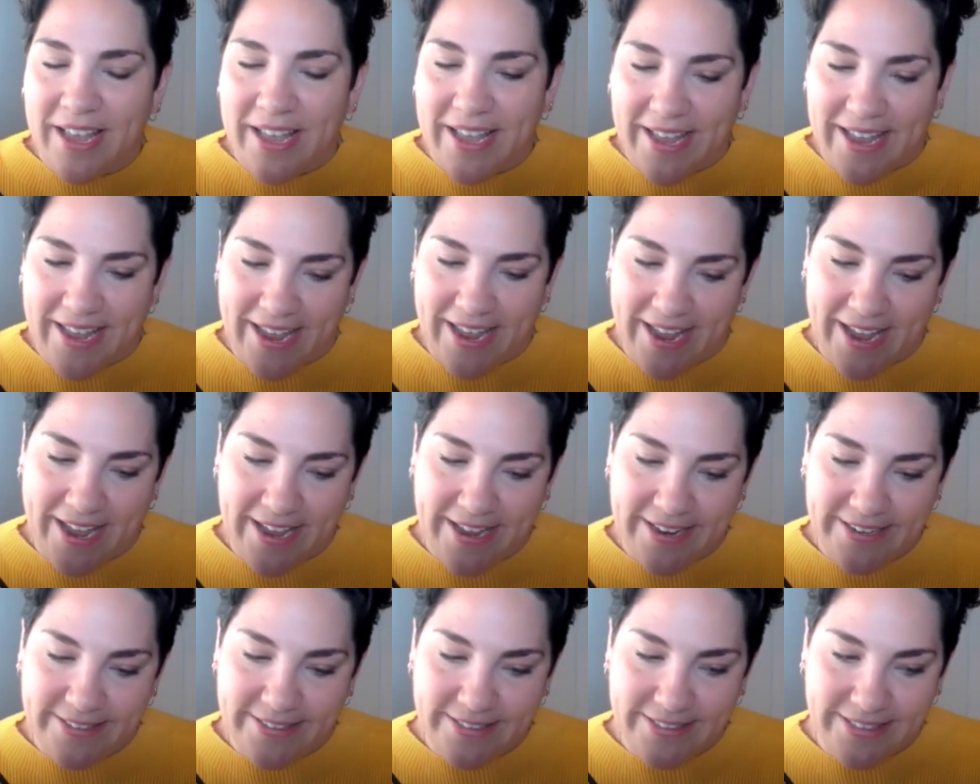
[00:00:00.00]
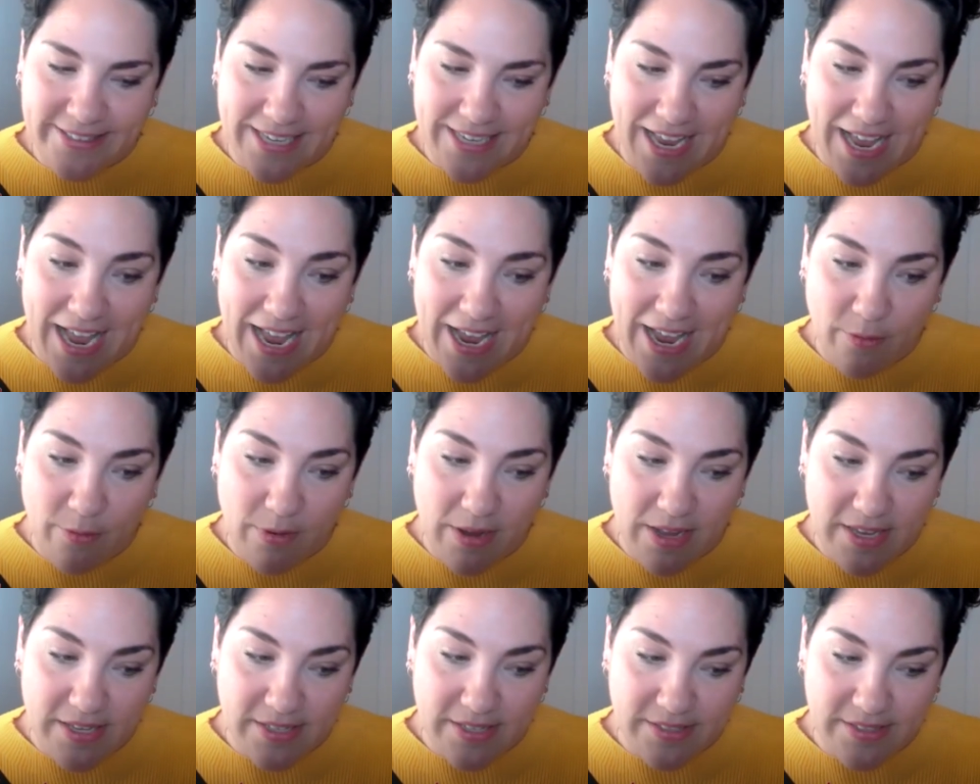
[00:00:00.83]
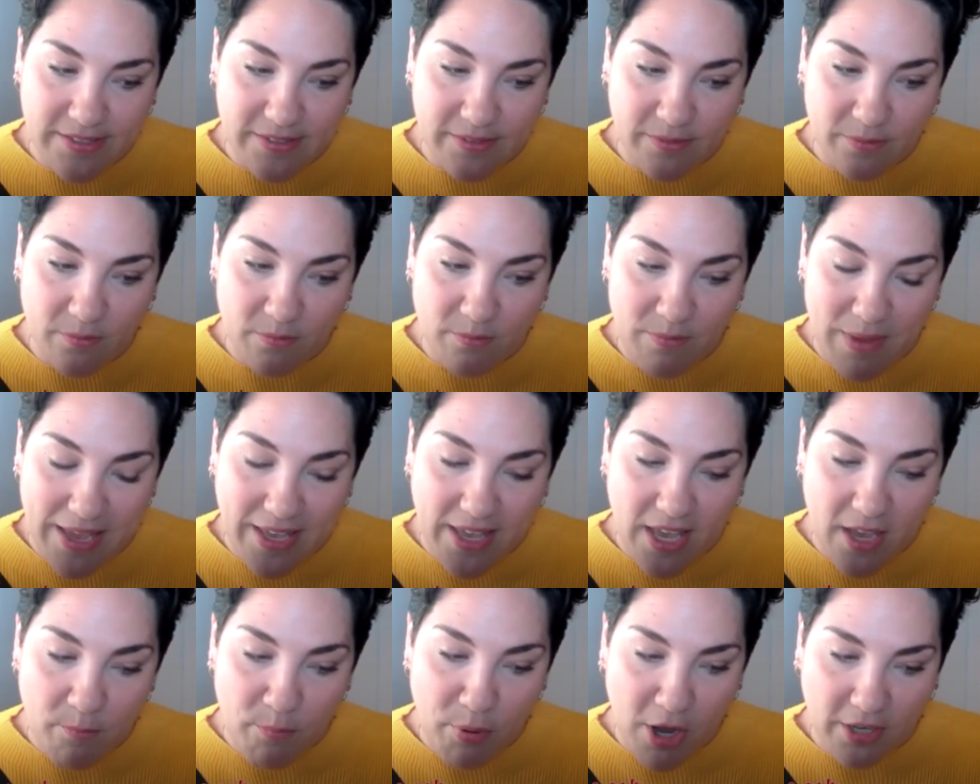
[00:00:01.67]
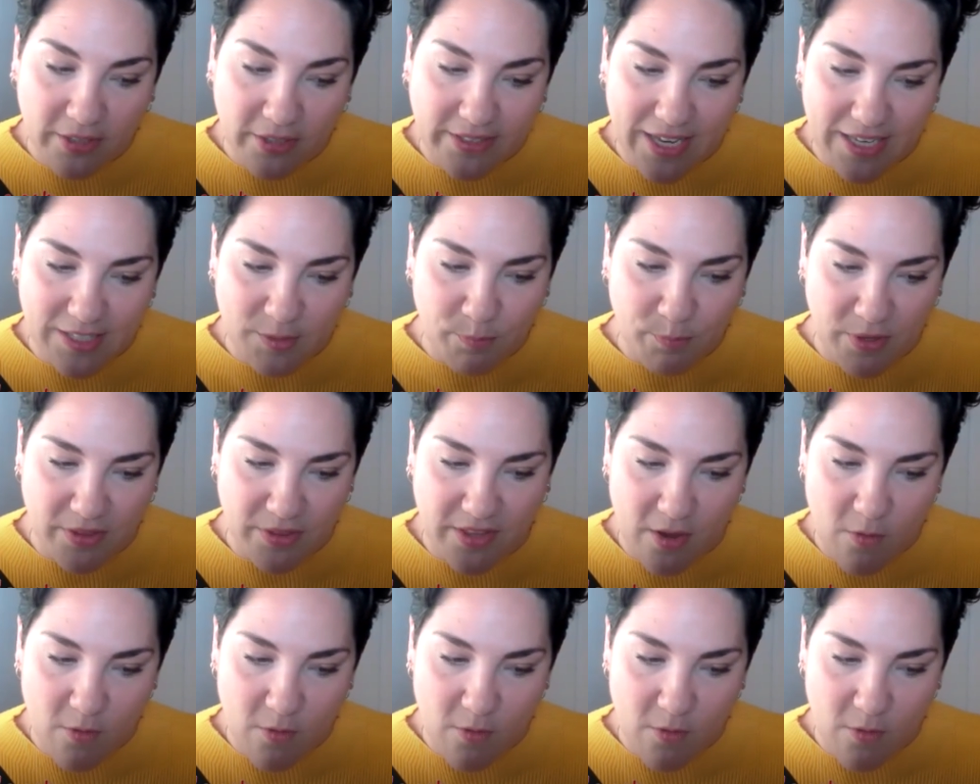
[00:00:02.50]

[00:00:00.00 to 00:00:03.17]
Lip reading: And I was making podcasts, but they